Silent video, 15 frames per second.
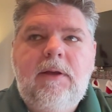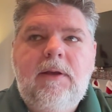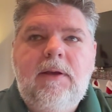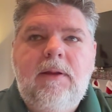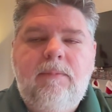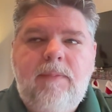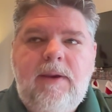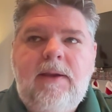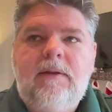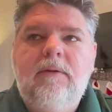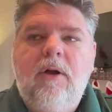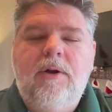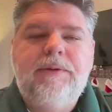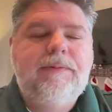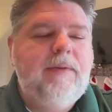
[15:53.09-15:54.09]
can beat
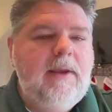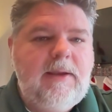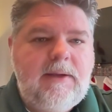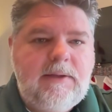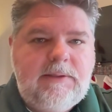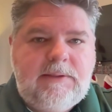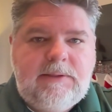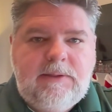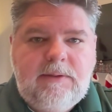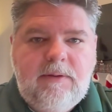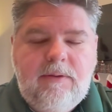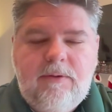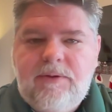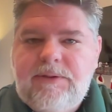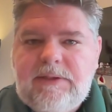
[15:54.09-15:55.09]
Las Vegas,
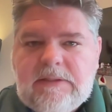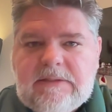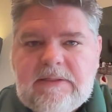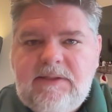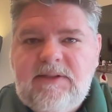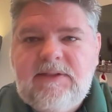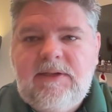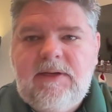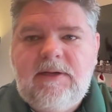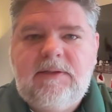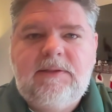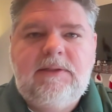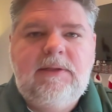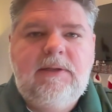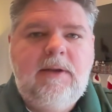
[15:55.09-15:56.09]
they're
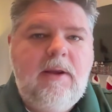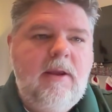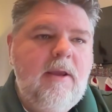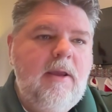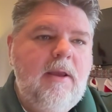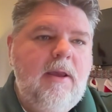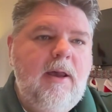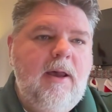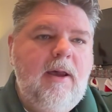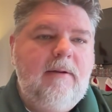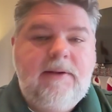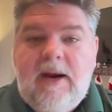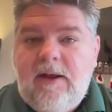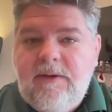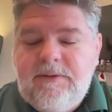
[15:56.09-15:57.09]
6-6.
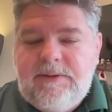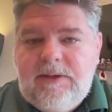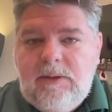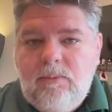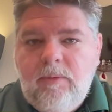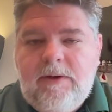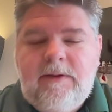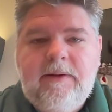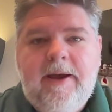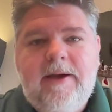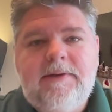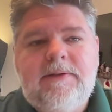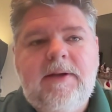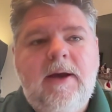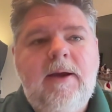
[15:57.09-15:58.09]
Dallas did win
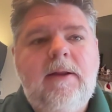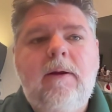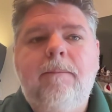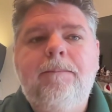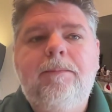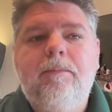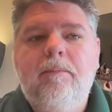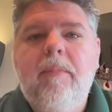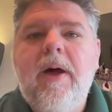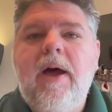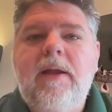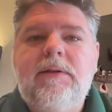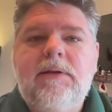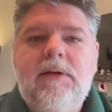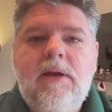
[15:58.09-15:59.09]
last night,
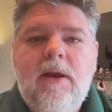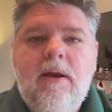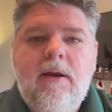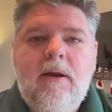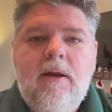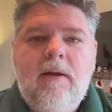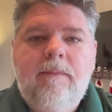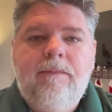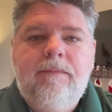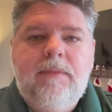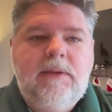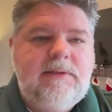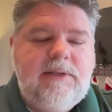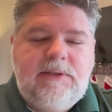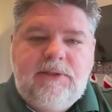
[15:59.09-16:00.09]
but
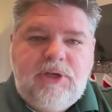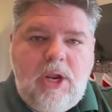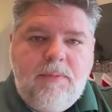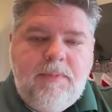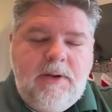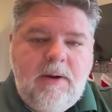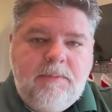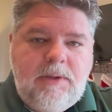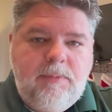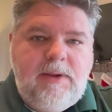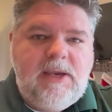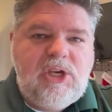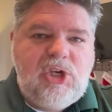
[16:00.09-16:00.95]
this is shaping up to be a